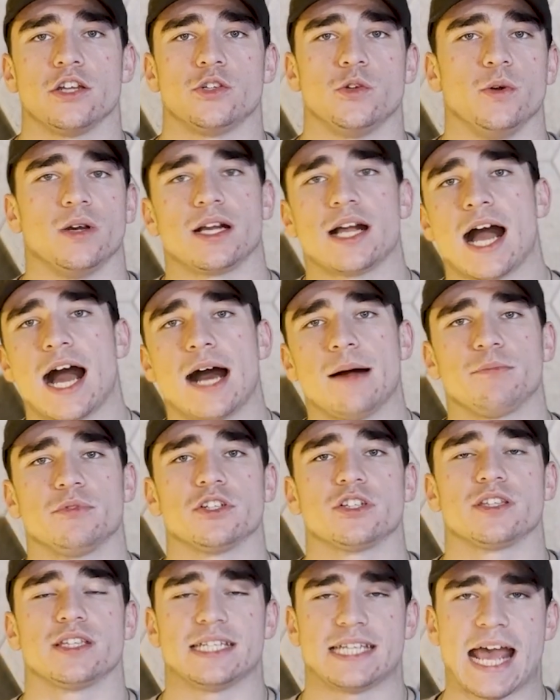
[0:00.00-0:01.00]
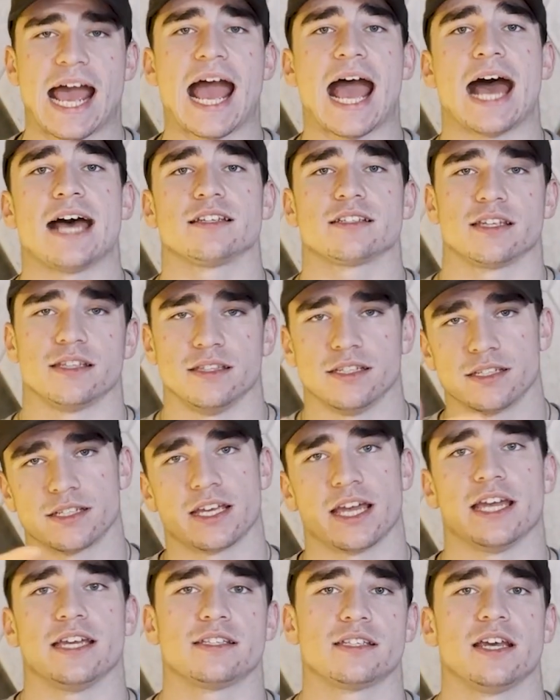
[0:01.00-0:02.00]
to accomplish the task, in this
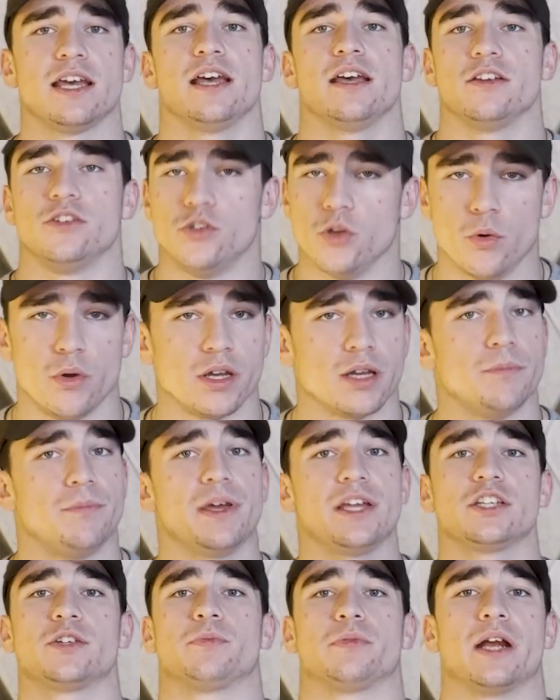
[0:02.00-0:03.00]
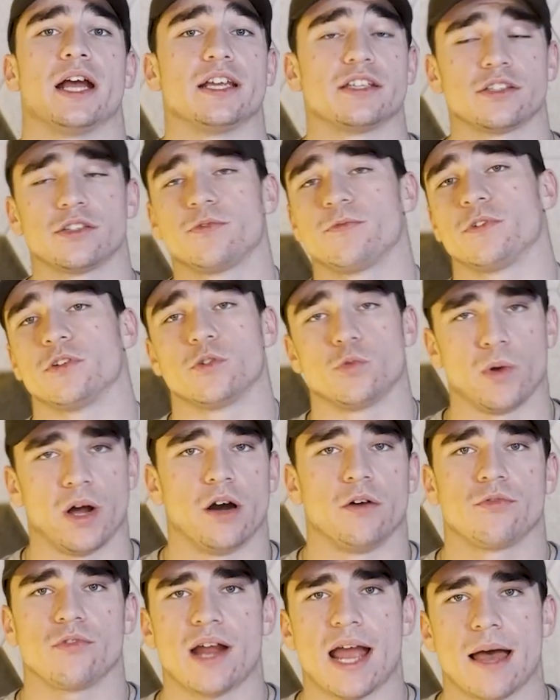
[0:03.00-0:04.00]
case, doing a bench press for
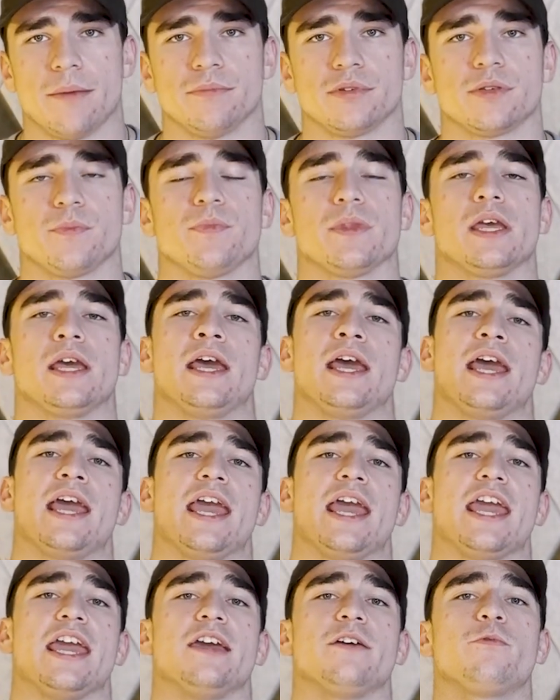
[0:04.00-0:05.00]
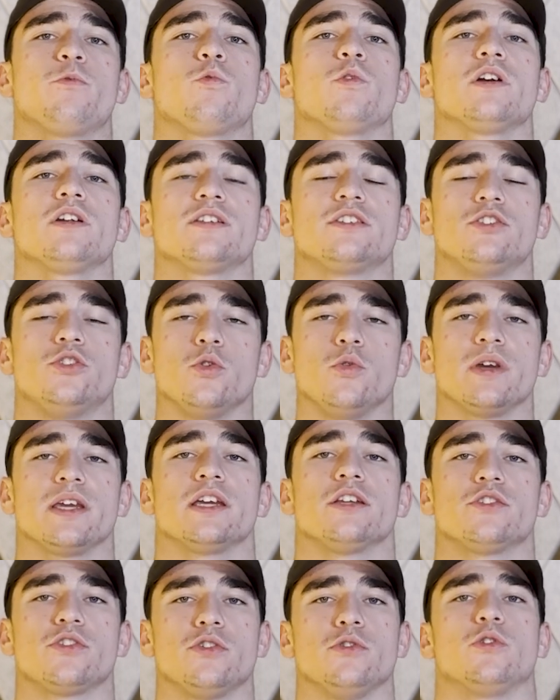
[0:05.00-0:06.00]
12 reps. If we're doing
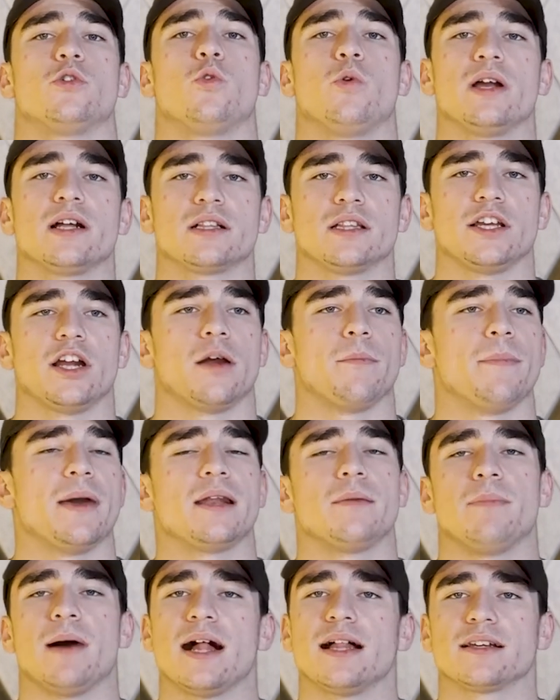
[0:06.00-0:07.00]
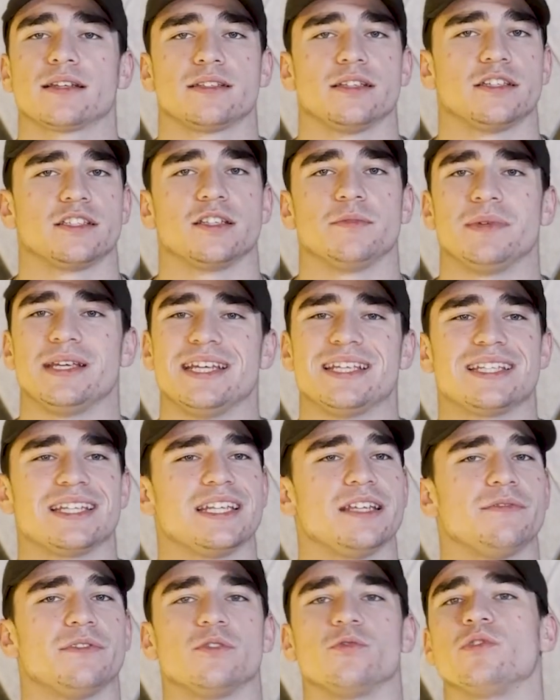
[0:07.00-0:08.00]
it too quickly, our metabolic system isn't
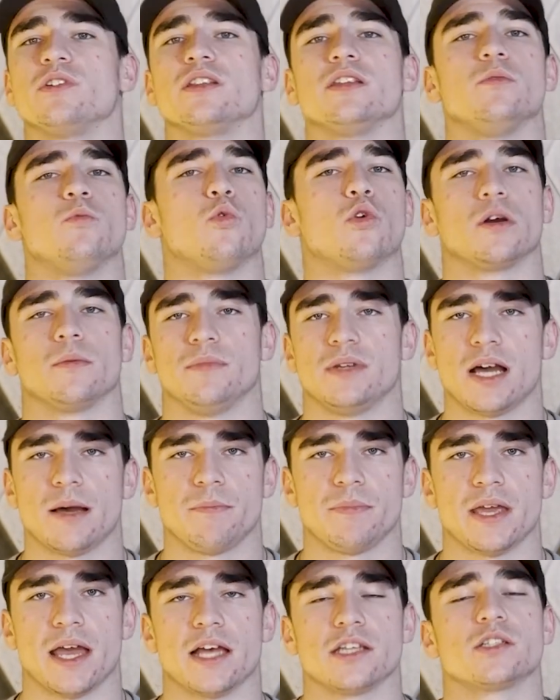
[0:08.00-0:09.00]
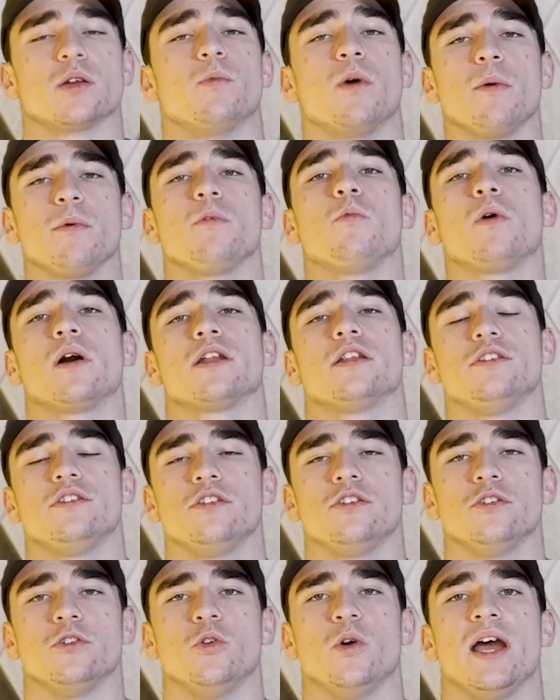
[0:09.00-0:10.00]
even really warmed up yet. So what we wanna
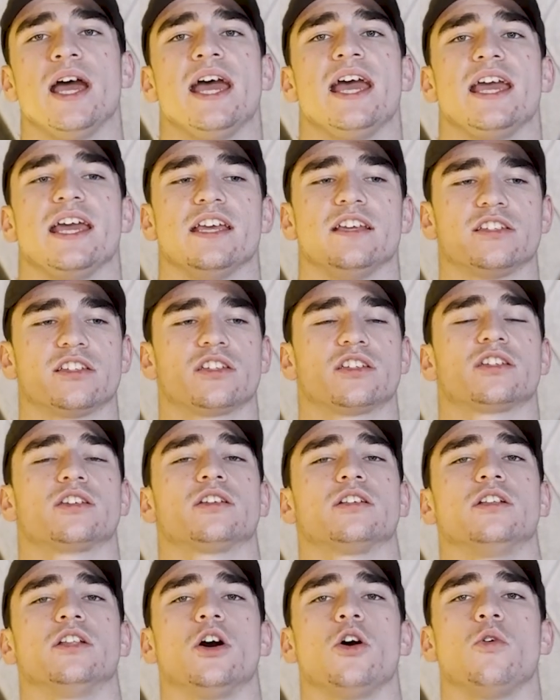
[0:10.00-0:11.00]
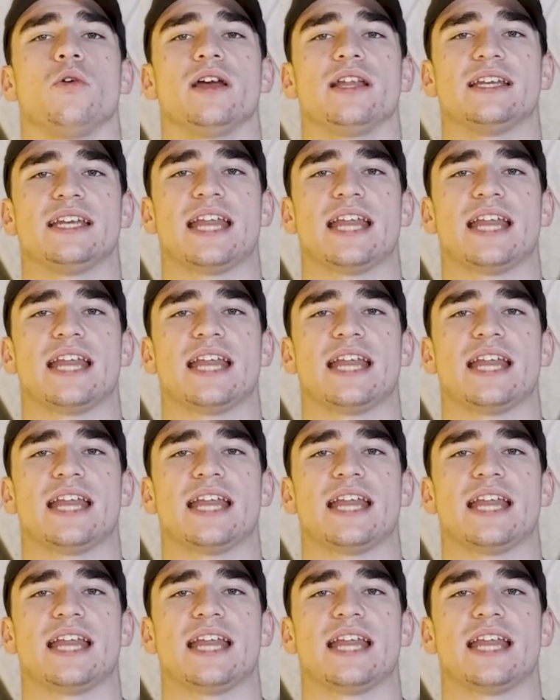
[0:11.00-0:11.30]
do is slow it